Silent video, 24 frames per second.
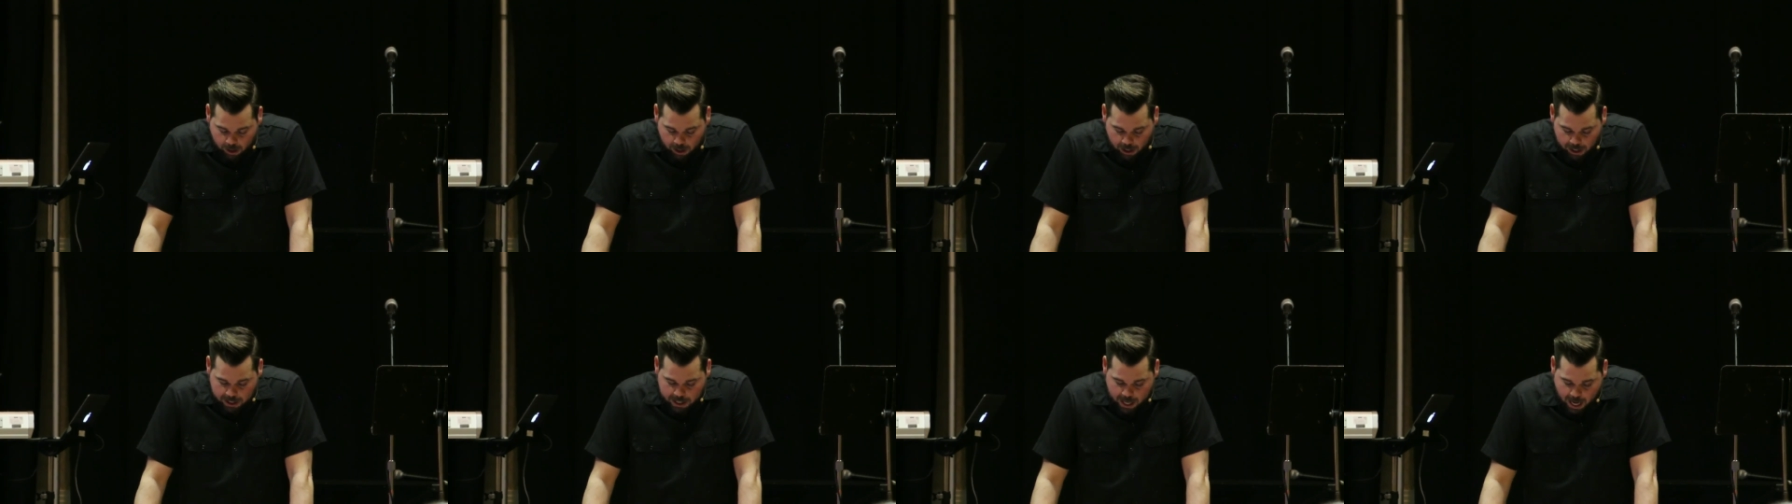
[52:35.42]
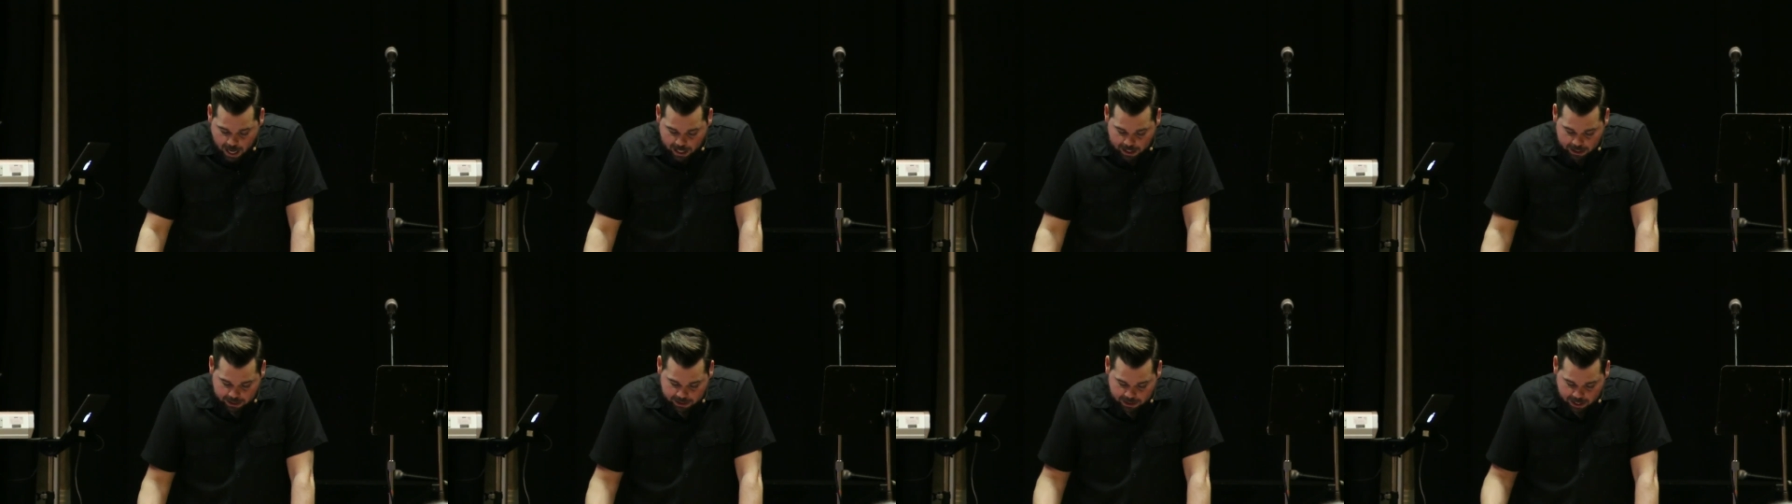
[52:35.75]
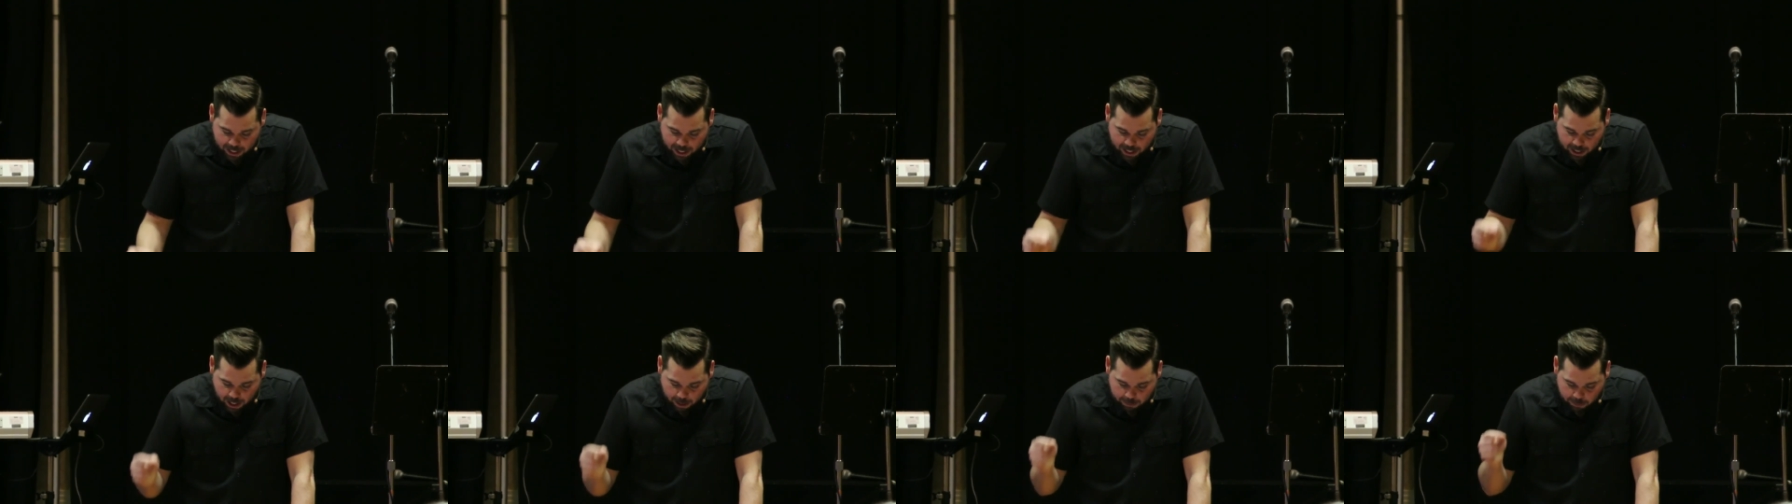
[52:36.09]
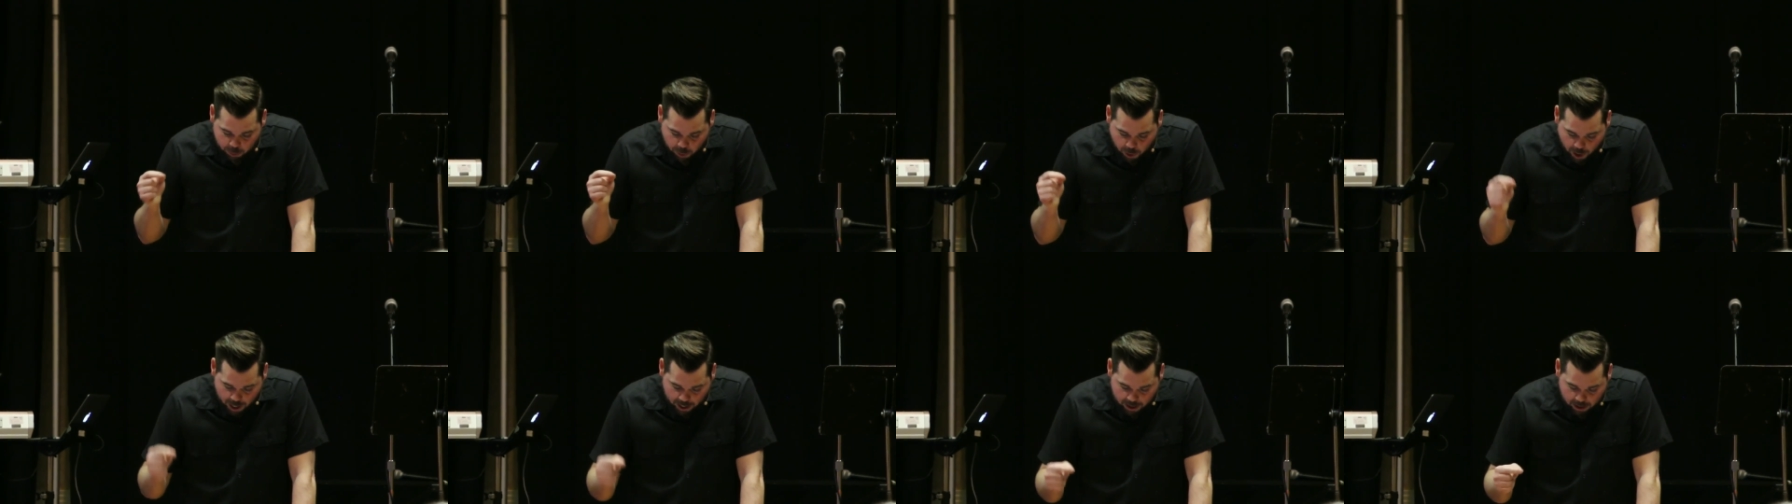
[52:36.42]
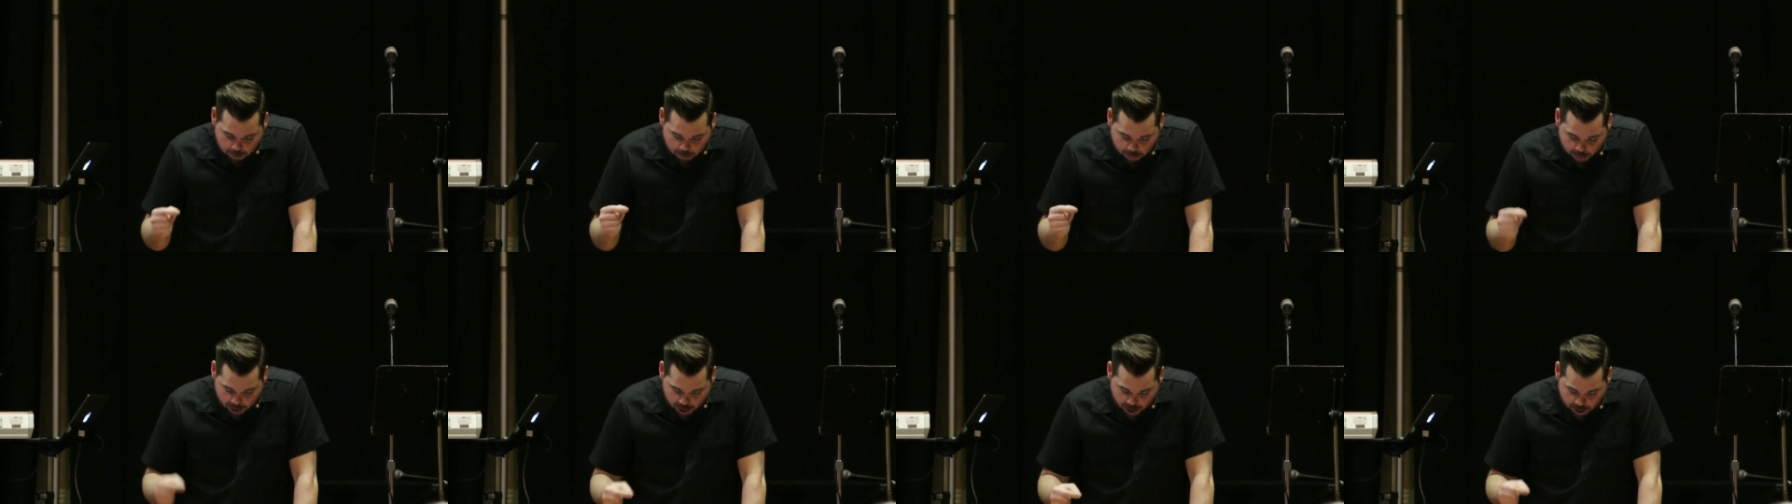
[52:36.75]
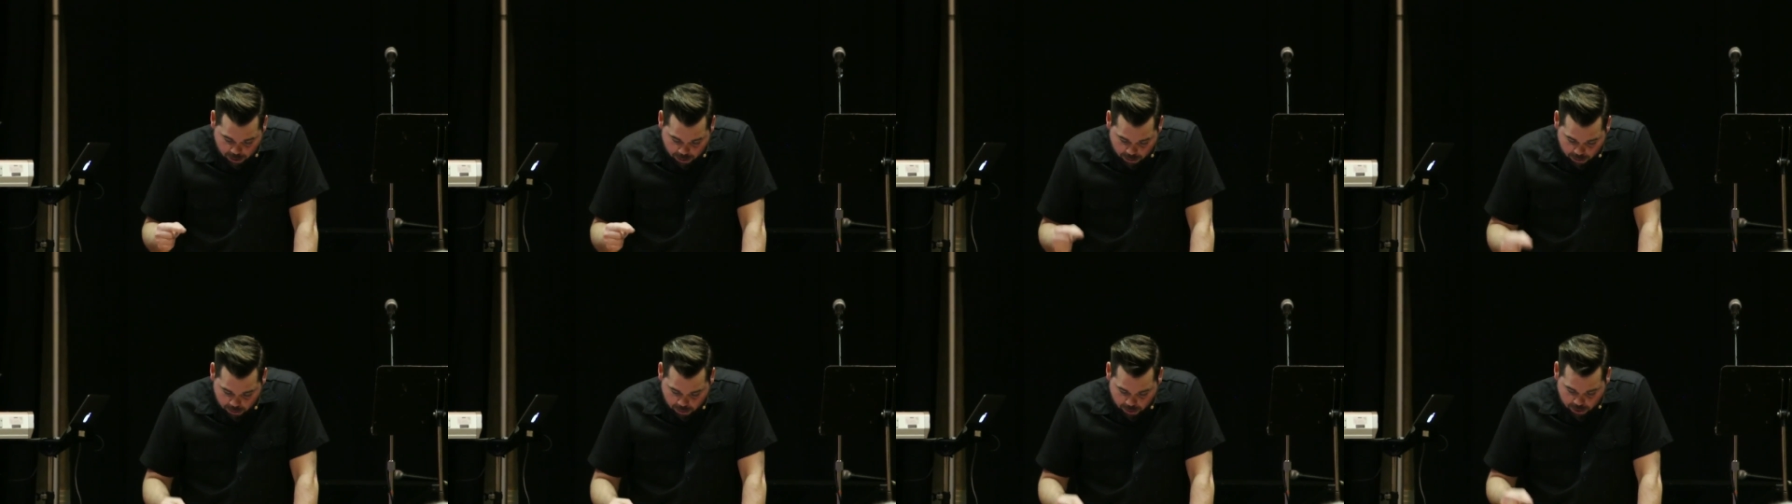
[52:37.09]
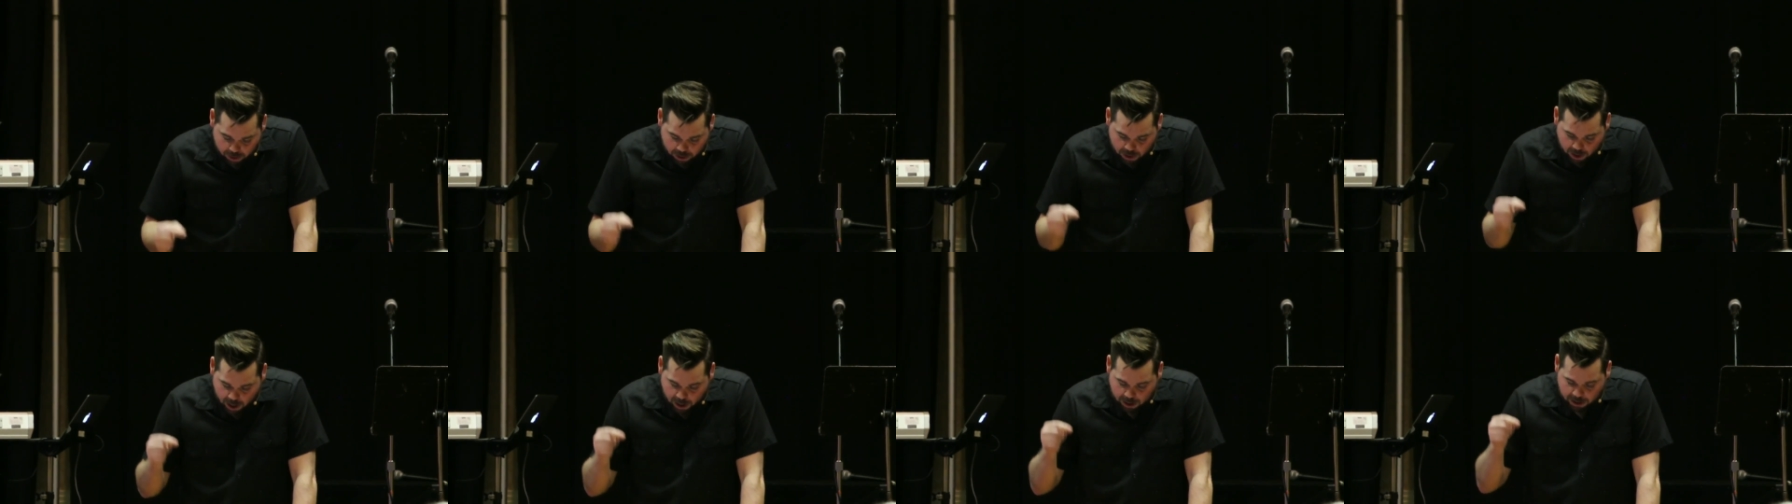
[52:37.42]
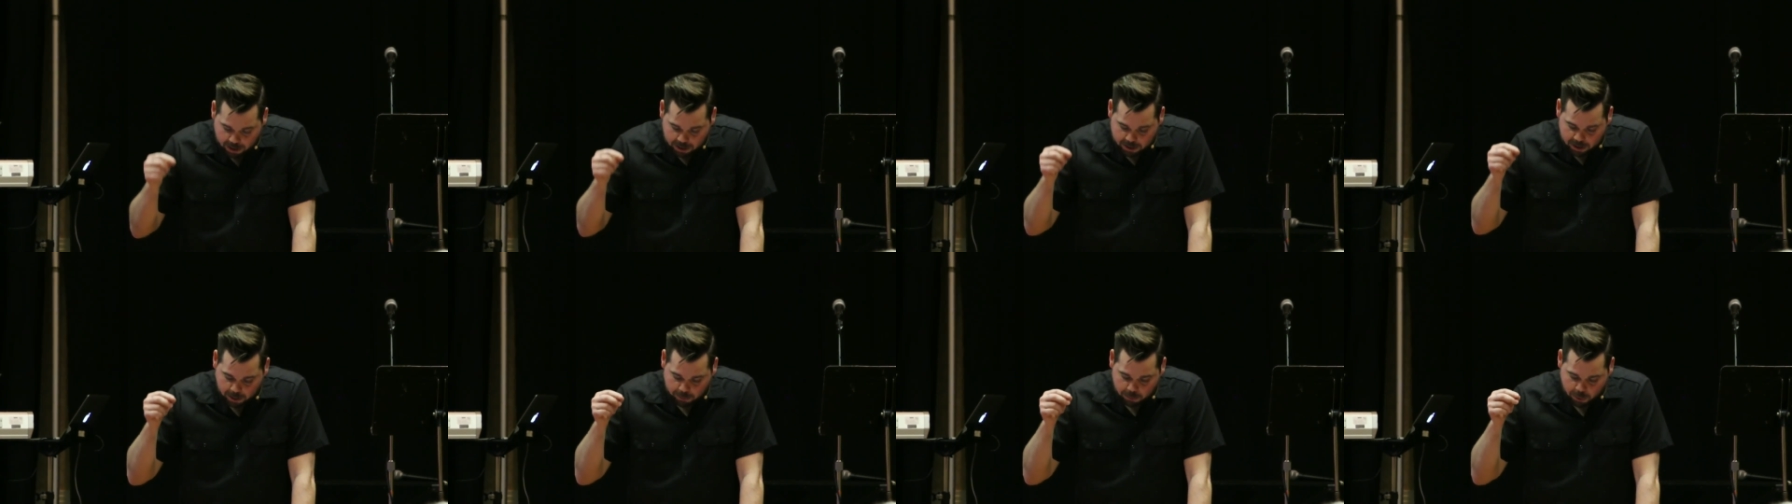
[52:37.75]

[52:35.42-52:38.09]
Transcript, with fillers: And God is saying, I'm trying to break through the darkness and